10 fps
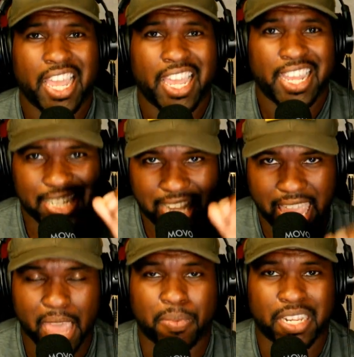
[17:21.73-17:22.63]
and it is
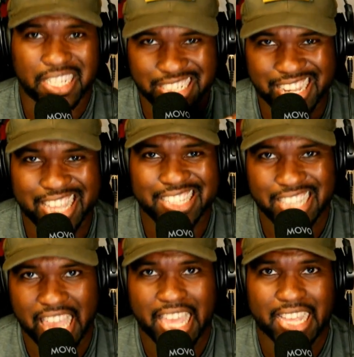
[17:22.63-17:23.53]
happening
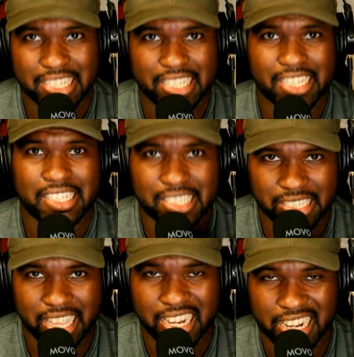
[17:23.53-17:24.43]
just as He
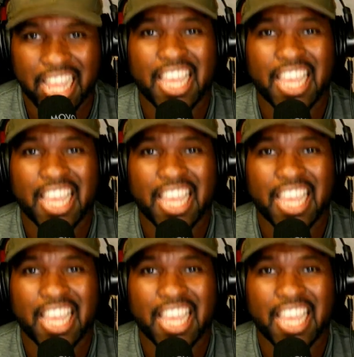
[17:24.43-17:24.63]
said it,